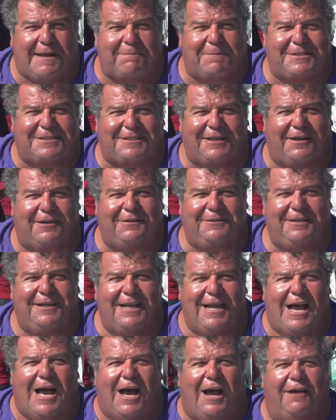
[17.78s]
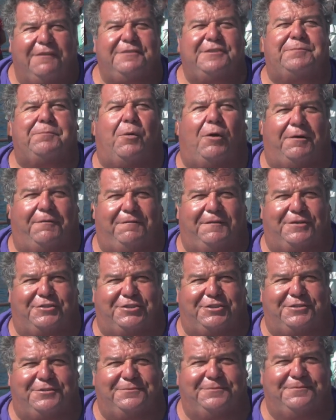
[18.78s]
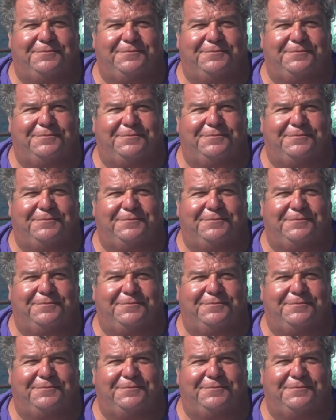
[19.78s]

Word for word: episode of Sport Fishing.